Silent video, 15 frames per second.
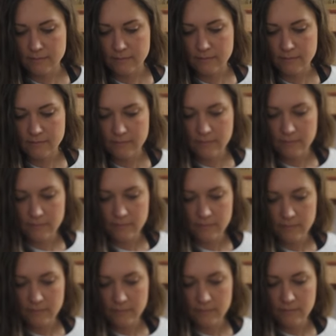
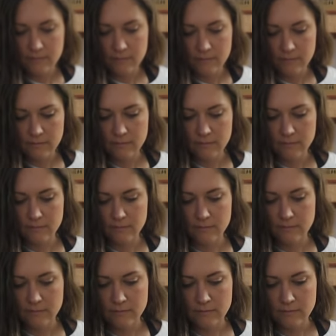
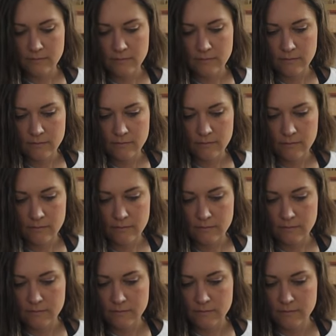
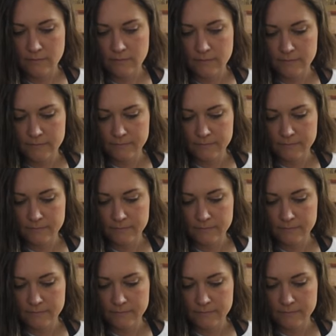No one is speaking in this clip.